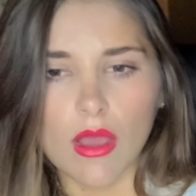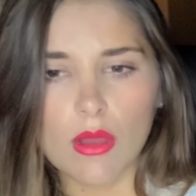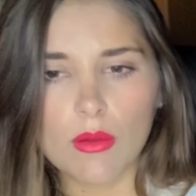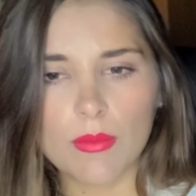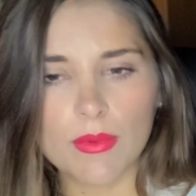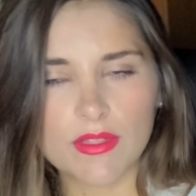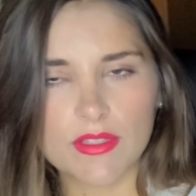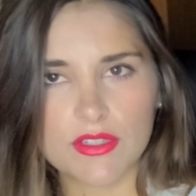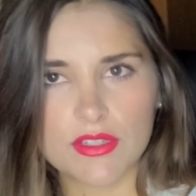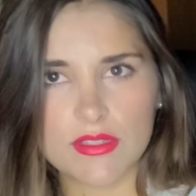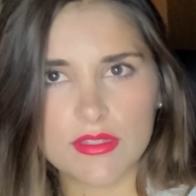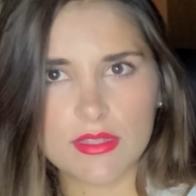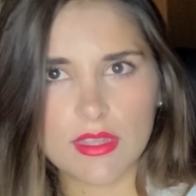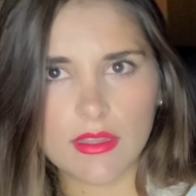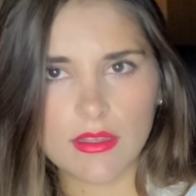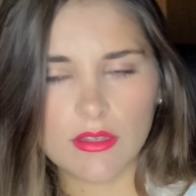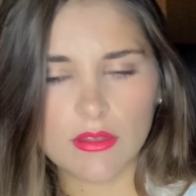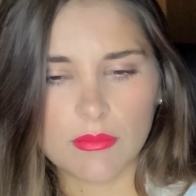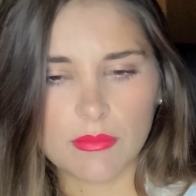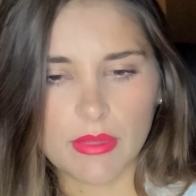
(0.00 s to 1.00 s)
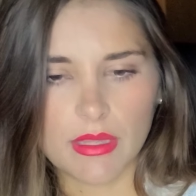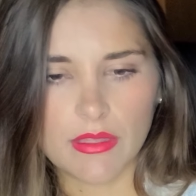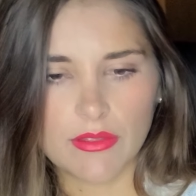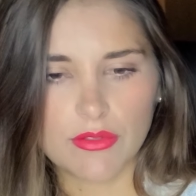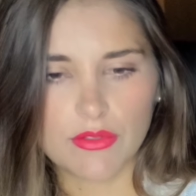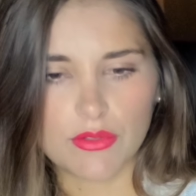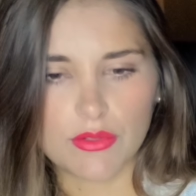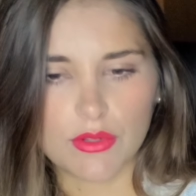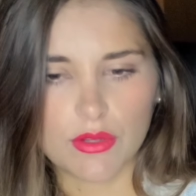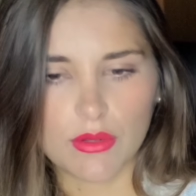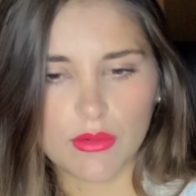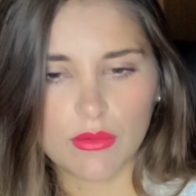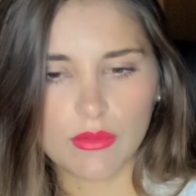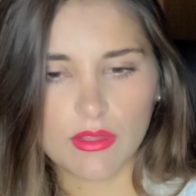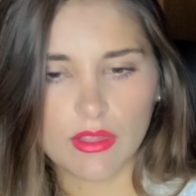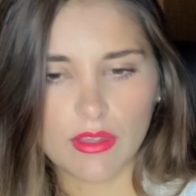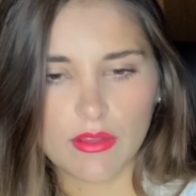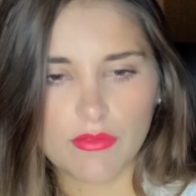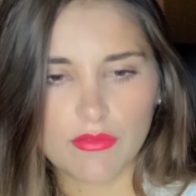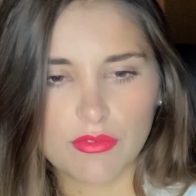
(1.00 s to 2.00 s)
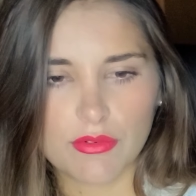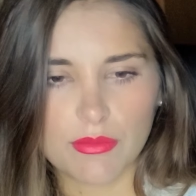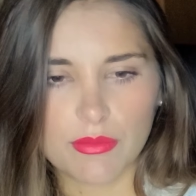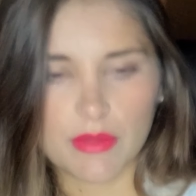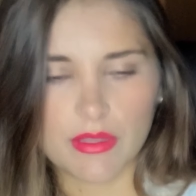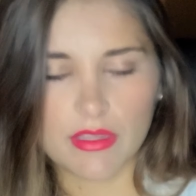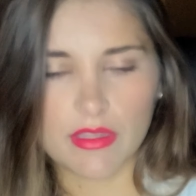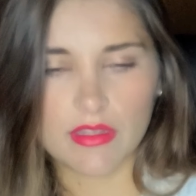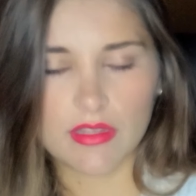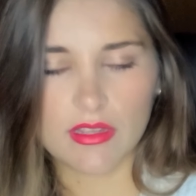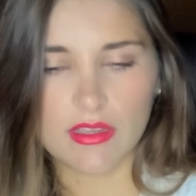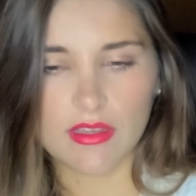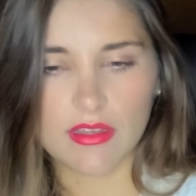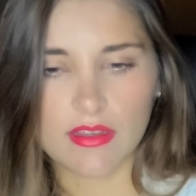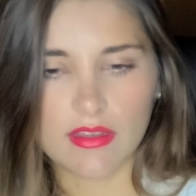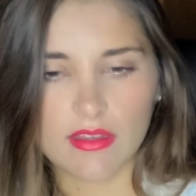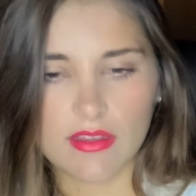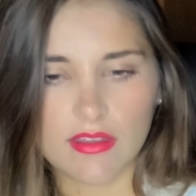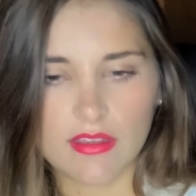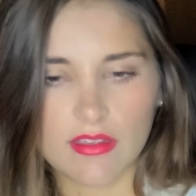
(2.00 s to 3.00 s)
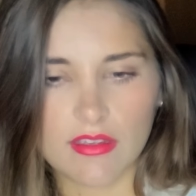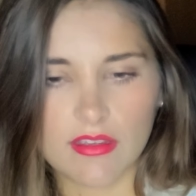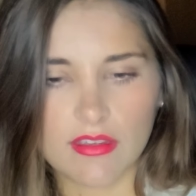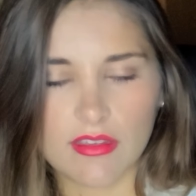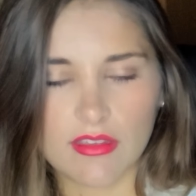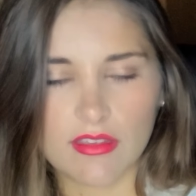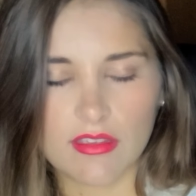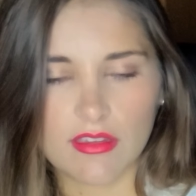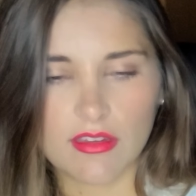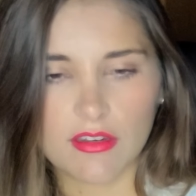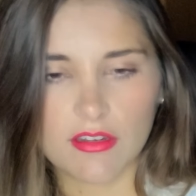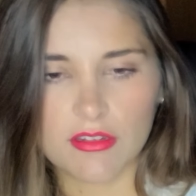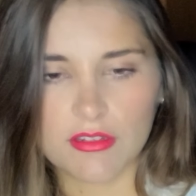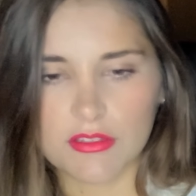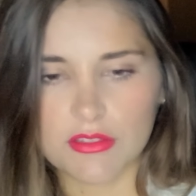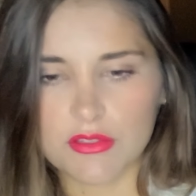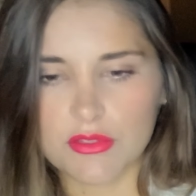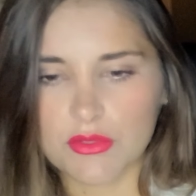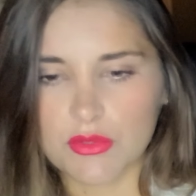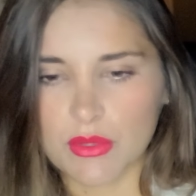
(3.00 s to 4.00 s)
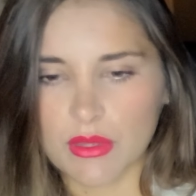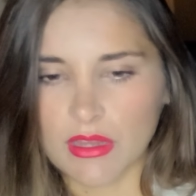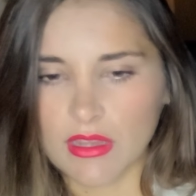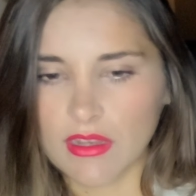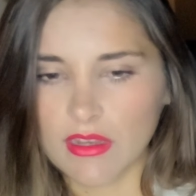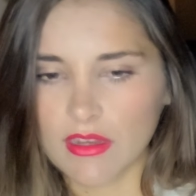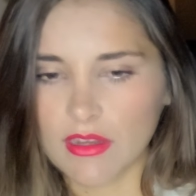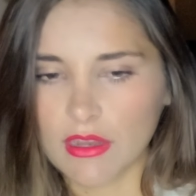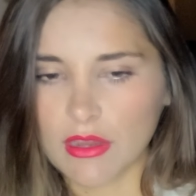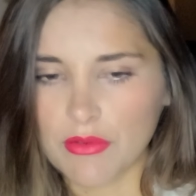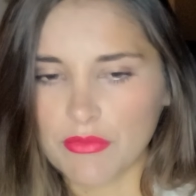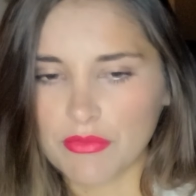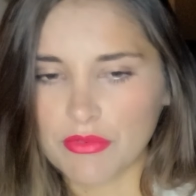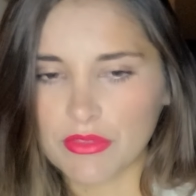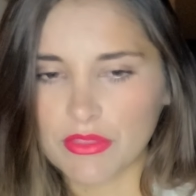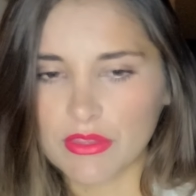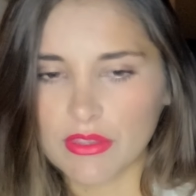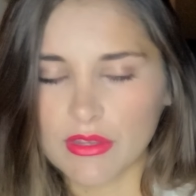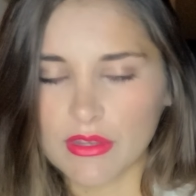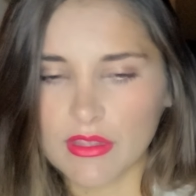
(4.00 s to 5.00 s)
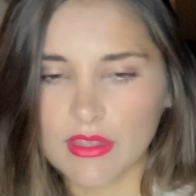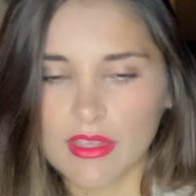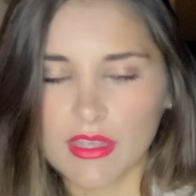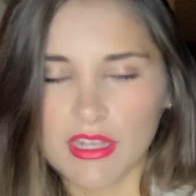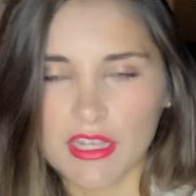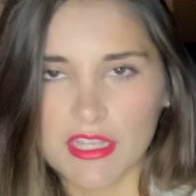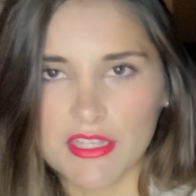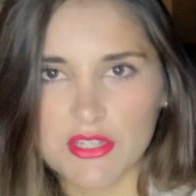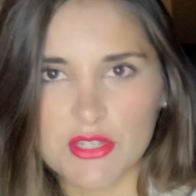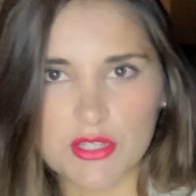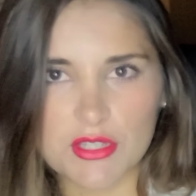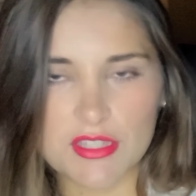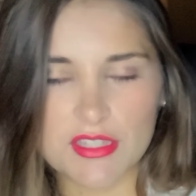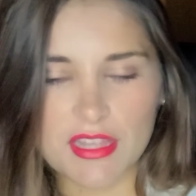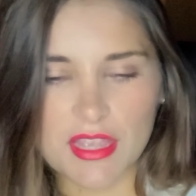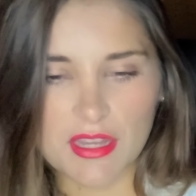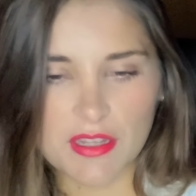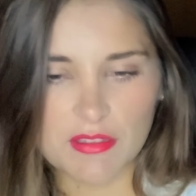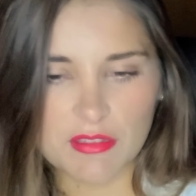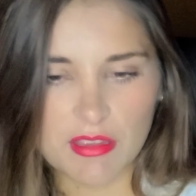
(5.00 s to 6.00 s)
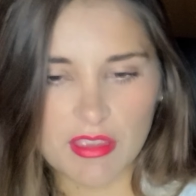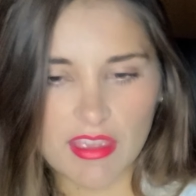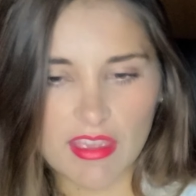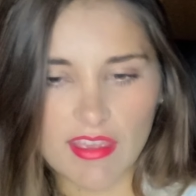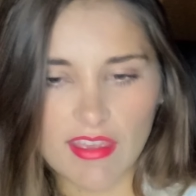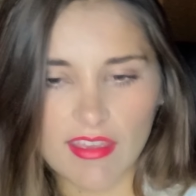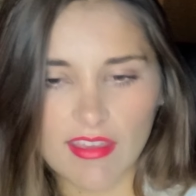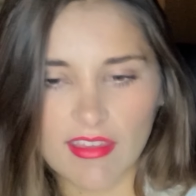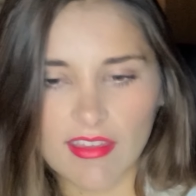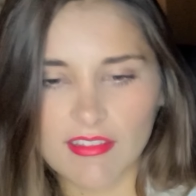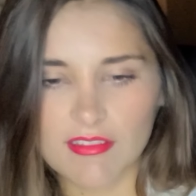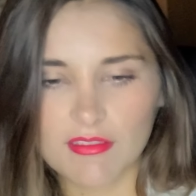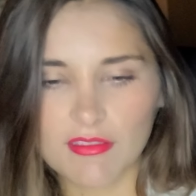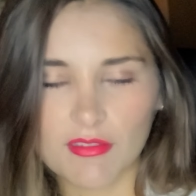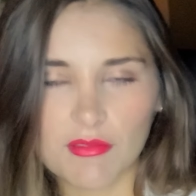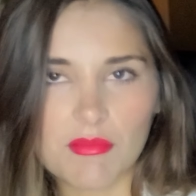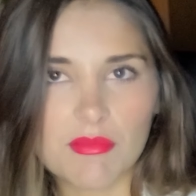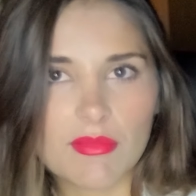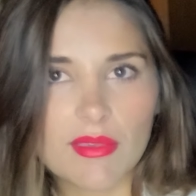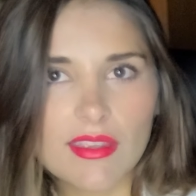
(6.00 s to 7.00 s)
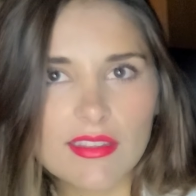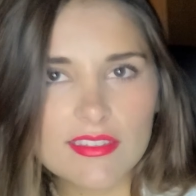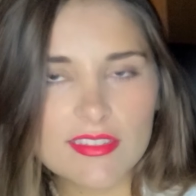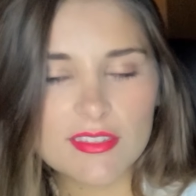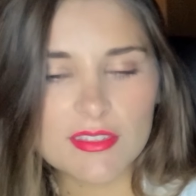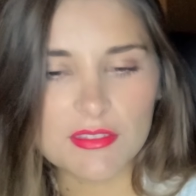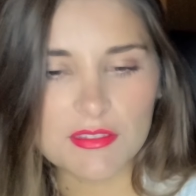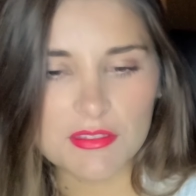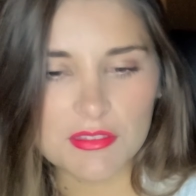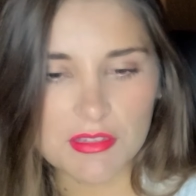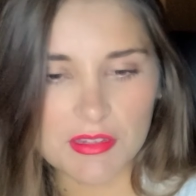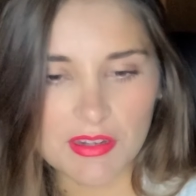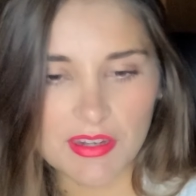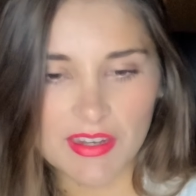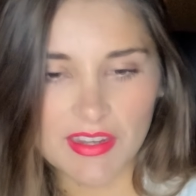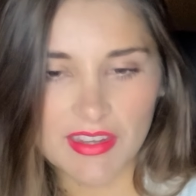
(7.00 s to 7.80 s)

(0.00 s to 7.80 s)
Oh, but she's kind of mean, you know, like for being uh, her twin and everything. She's like the, the mean sister.